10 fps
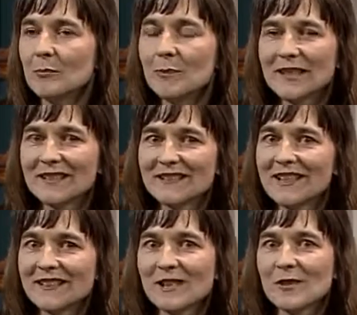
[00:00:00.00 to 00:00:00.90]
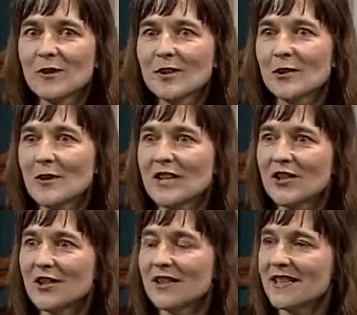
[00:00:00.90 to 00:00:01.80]
but that this
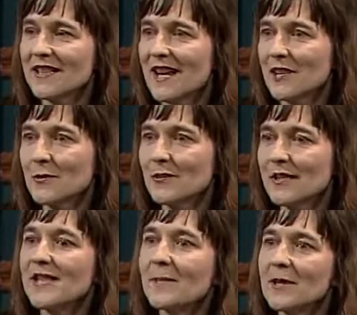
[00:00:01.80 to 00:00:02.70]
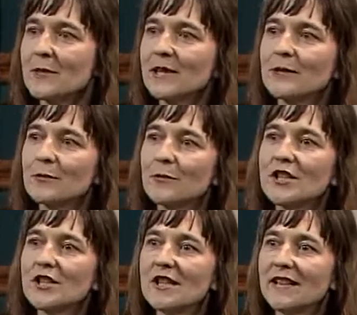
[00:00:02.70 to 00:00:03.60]
frustration is actually something we can
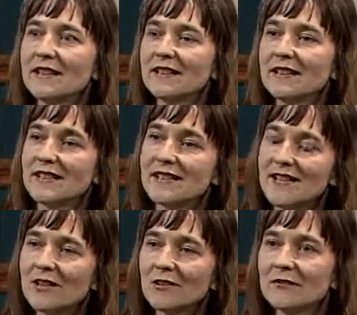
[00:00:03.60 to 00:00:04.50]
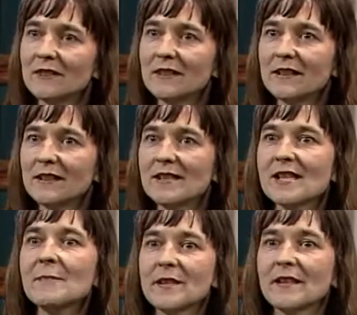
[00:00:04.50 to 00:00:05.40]
appreciate itself,
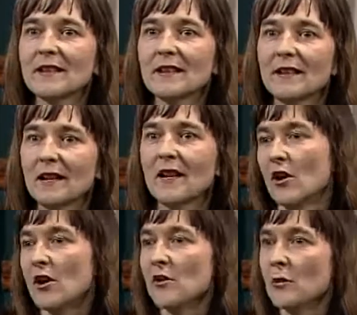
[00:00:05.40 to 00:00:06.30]
something along the